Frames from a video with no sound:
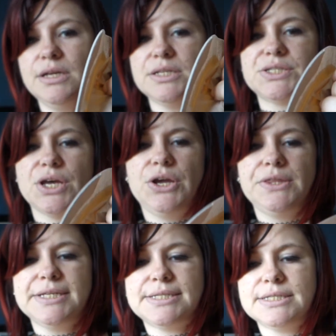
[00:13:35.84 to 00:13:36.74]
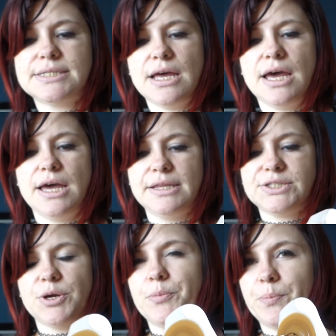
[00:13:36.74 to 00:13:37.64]
So this is this
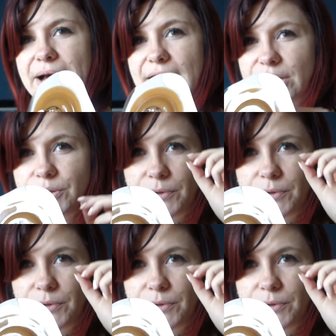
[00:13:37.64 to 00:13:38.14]
type of bag,